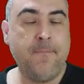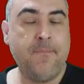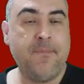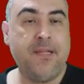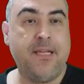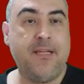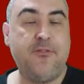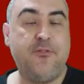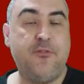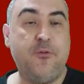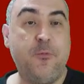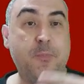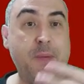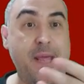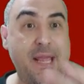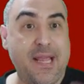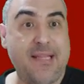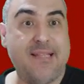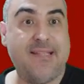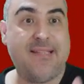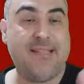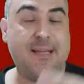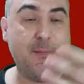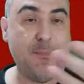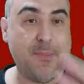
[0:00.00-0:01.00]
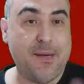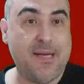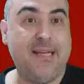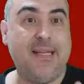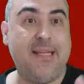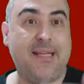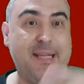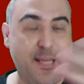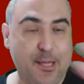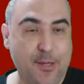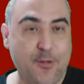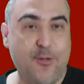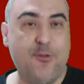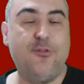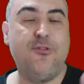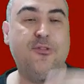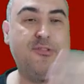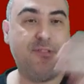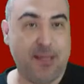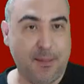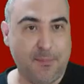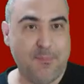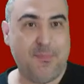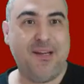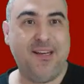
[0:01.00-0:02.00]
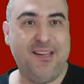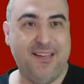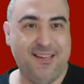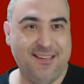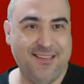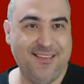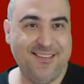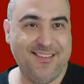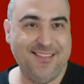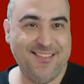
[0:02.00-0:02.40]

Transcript: That is to make somebody kill somebody.